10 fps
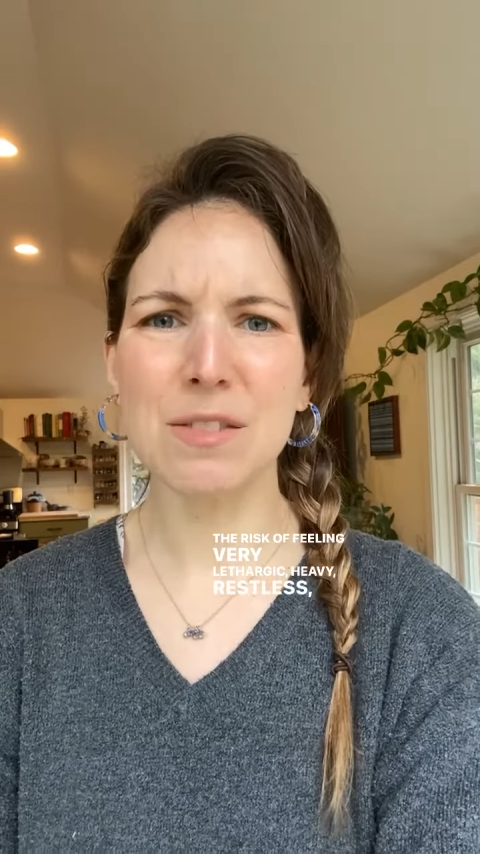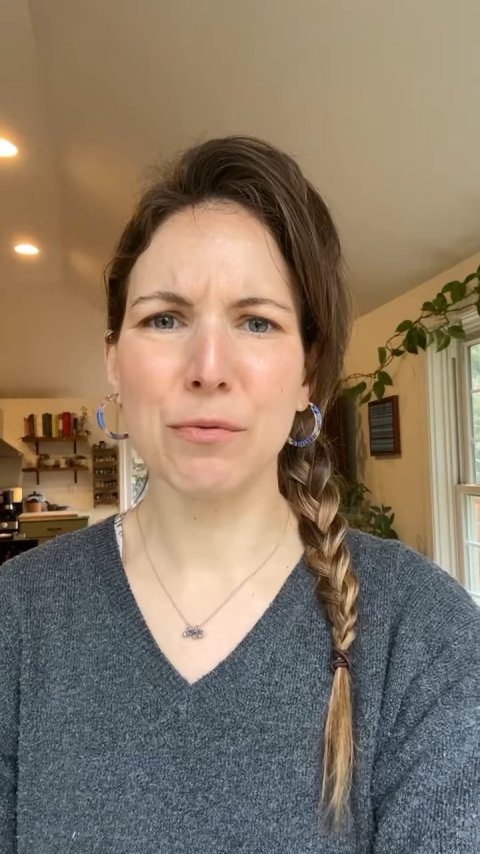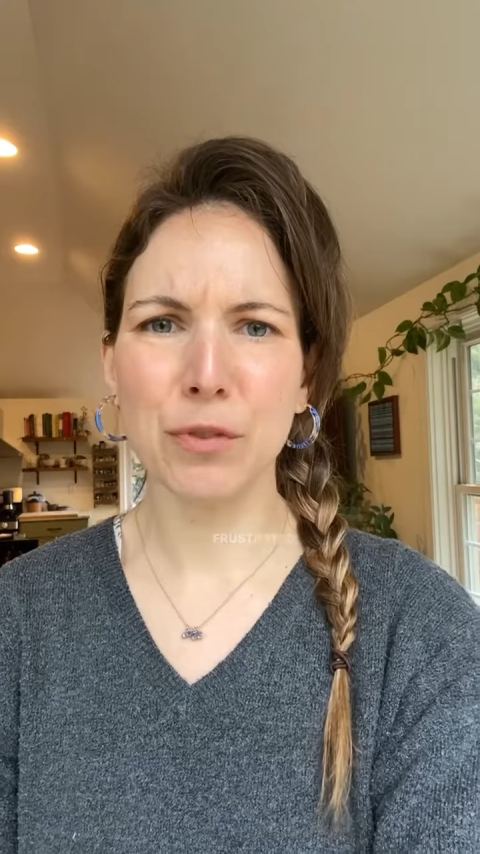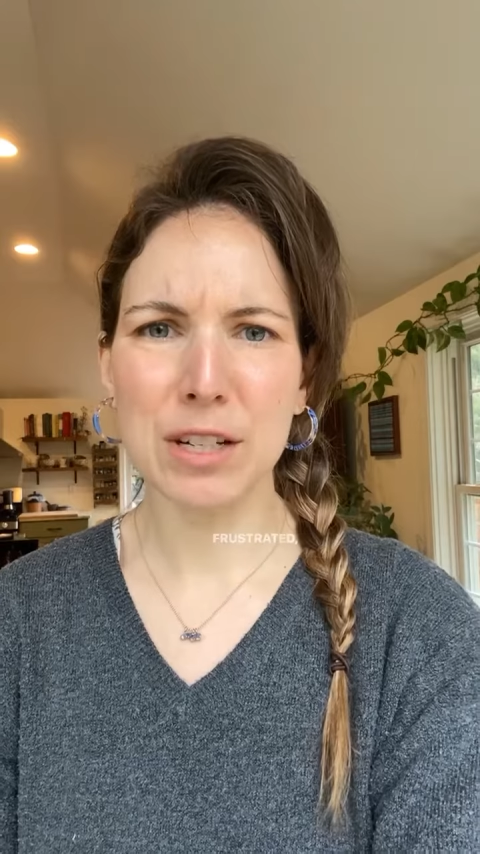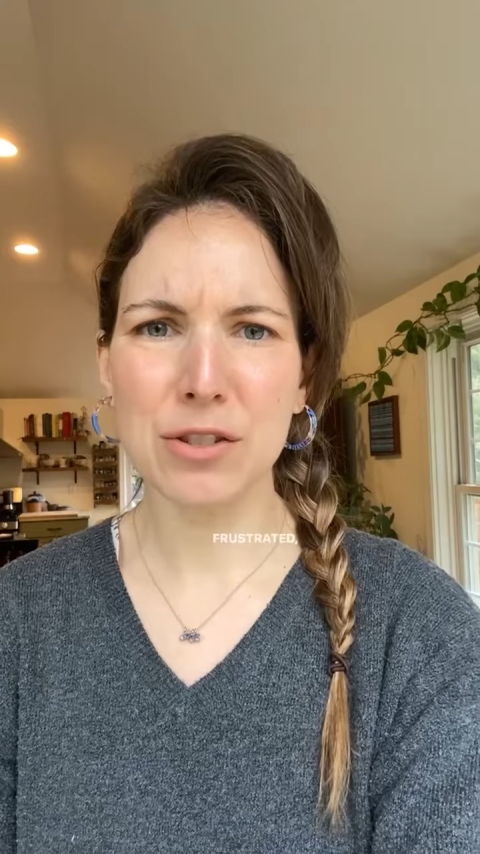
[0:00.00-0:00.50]

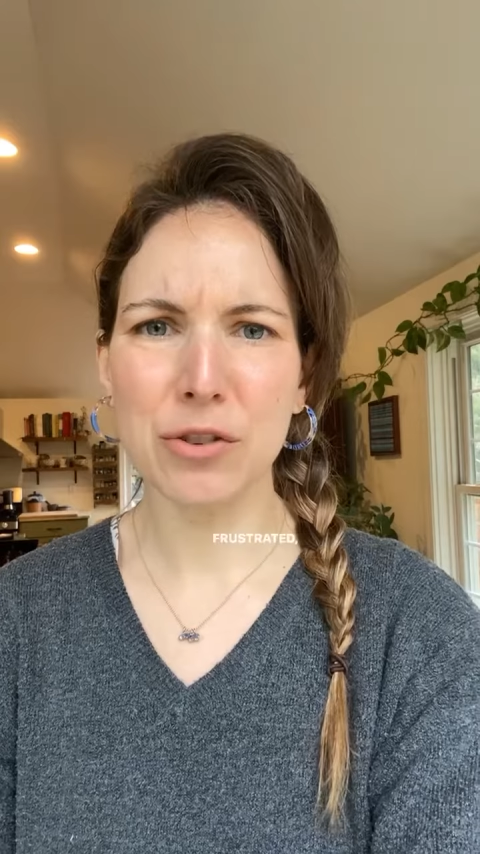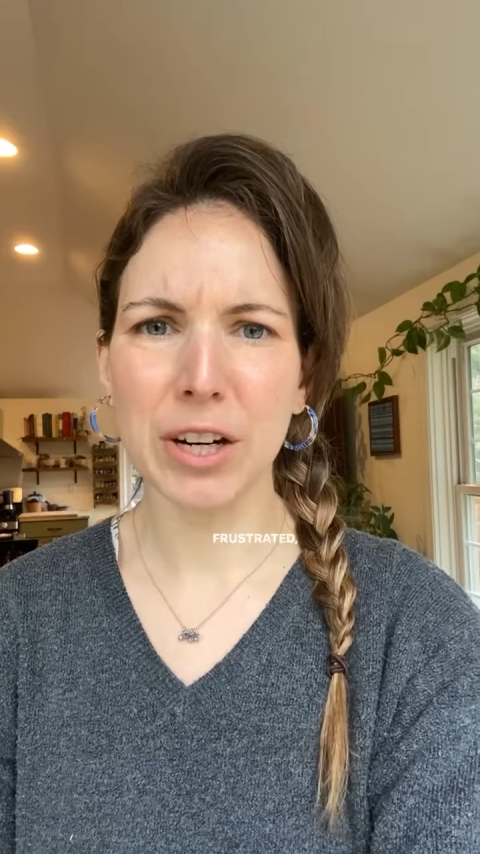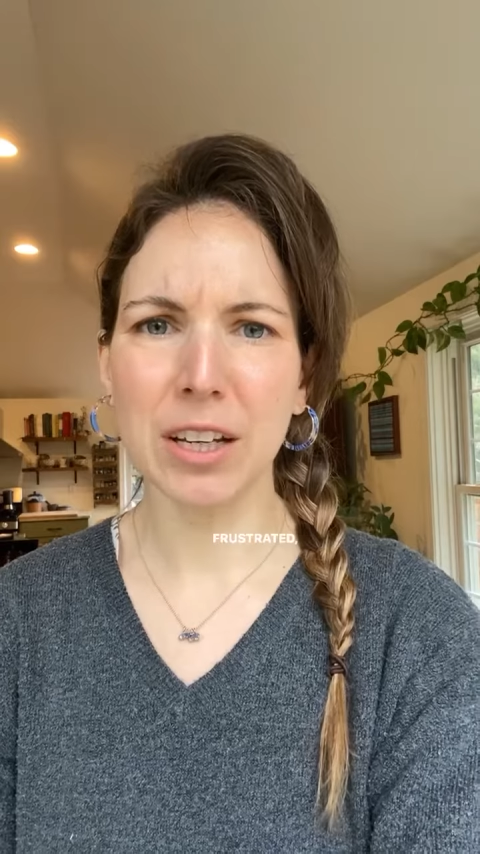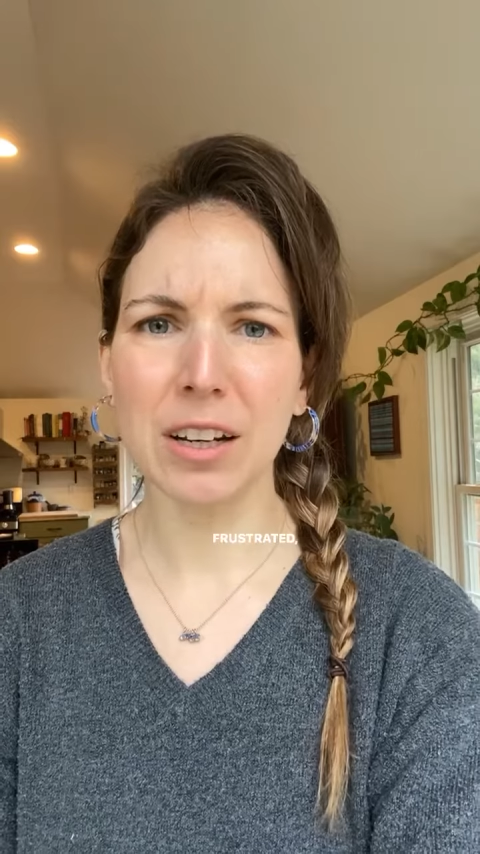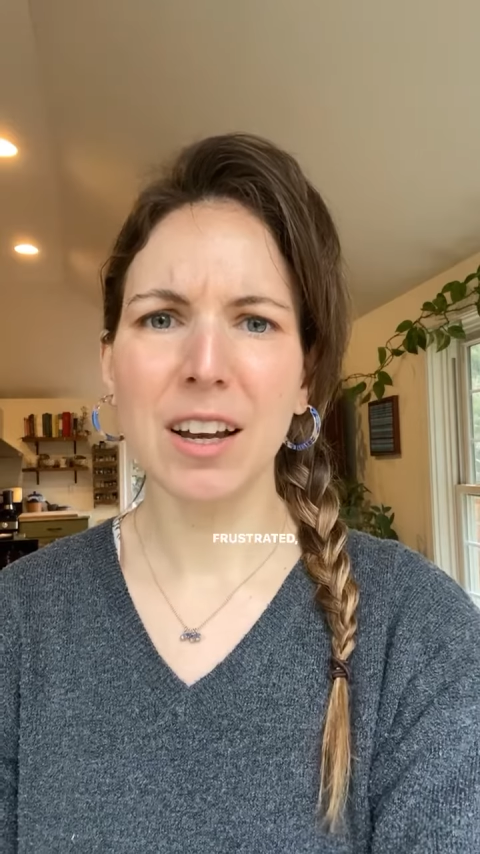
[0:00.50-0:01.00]

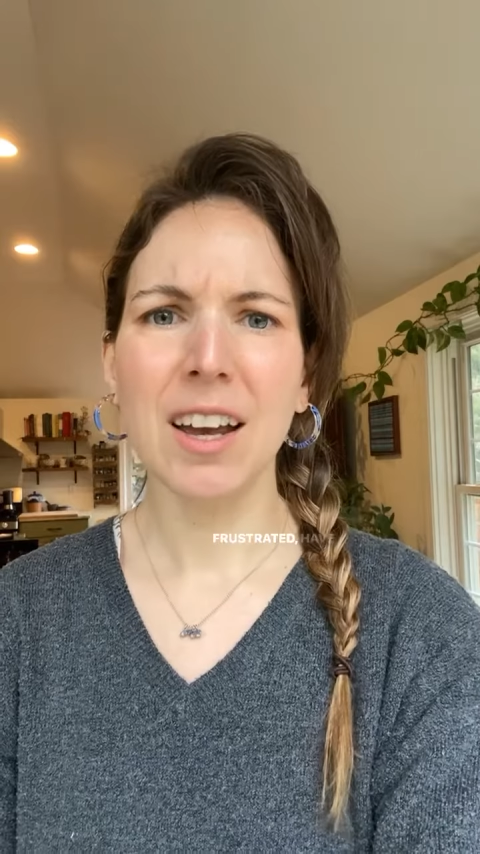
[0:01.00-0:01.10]
frustrated,